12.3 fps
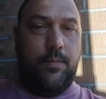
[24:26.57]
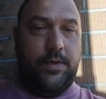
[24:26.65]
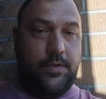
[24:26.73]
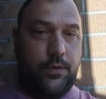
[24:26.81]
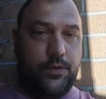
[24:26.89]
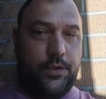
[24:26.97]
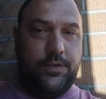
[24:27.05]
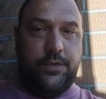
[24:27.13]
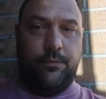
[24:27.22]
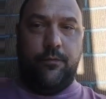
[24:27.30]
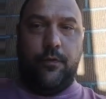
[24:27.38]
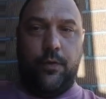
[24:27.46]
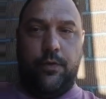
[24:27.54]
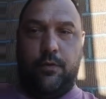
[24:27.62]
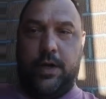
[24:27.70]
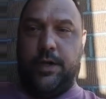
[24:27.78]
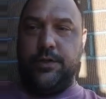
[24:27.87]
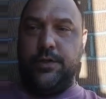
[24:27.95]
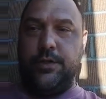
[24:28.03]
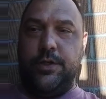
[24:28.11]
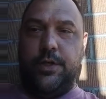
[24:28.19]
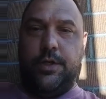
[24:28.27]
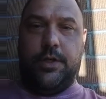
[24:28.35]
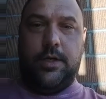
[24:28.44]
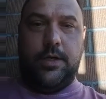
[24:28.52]
but socialism for the rich,
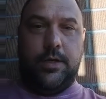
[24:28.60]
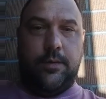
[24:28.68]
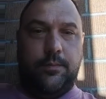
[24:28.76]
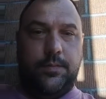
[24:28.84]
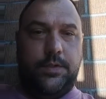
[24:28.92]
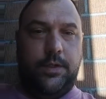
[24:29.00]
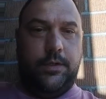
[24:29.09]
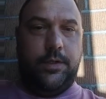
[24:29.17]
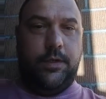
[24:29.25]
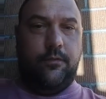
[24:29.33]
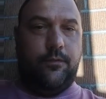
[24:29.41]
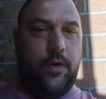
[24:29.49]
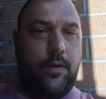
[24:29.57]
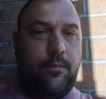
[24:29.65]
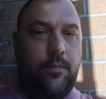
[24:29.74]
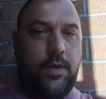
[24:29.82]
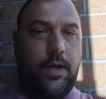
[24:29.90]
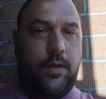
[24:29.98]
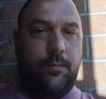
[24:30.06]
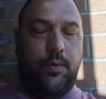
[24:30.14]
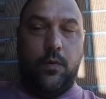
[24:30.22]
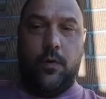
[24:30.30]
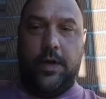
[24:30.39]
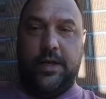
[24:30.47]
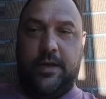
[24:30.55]
stealing from the
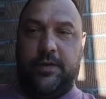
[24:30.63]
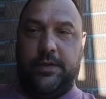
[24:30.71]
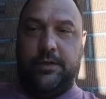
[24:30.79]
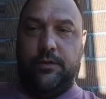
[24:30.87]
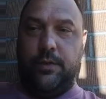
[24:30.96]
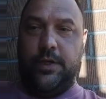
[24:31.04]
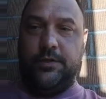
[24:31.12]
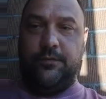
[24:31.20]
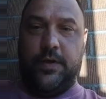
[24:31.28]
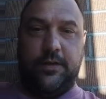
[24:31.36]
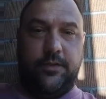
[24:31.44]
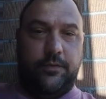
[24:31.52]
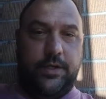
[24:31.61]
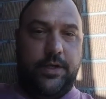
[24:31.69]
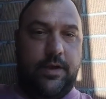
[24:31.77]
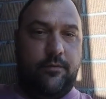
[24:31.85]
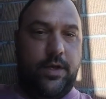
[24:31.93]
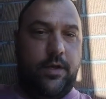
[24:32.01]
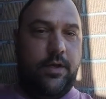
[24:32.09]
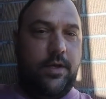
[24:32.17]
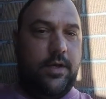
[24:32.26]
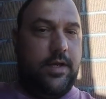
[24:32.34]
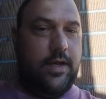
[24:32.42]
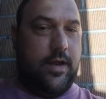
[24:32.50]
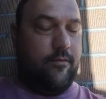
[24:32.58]
poor and giving to the rich effectively in
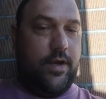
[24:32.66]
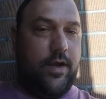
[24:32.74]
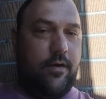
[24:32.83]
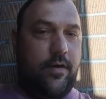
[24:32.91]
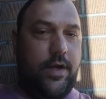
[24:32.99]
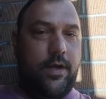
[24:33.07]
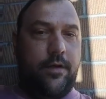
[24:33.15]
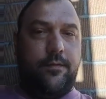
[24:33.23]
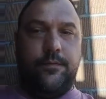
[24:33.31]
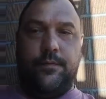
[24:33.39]
every area.